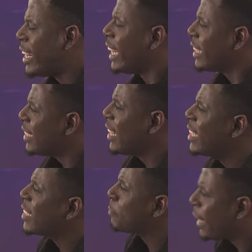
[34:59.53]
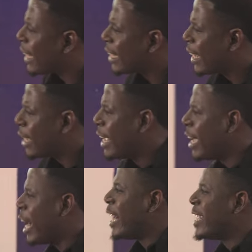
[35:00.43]
Nigerians spend
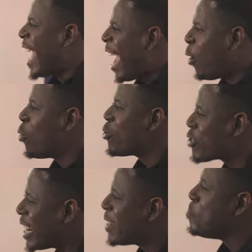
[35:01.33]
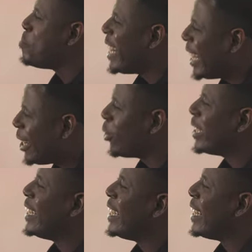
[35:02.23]
900
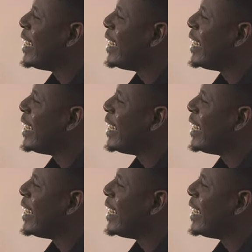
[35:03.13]
million